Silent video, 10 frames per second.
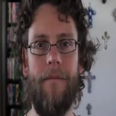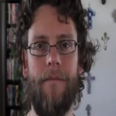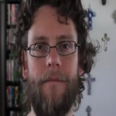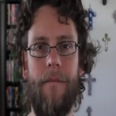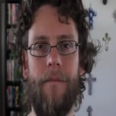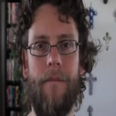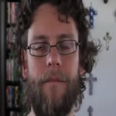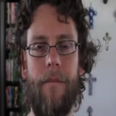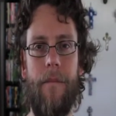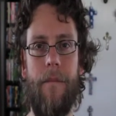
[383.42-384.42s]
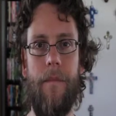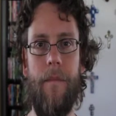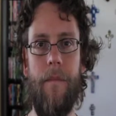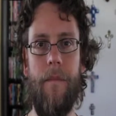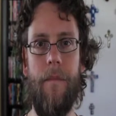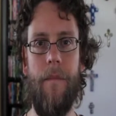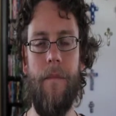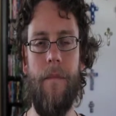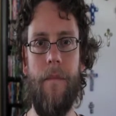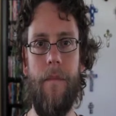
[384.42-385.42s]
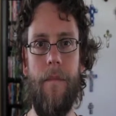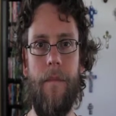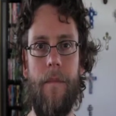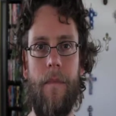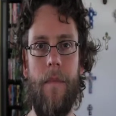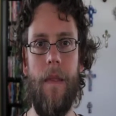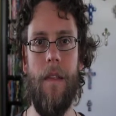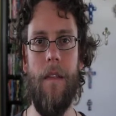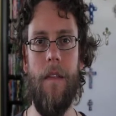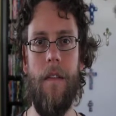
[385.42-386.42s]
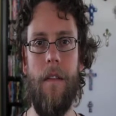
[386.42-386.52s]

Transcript: Nobody speaks.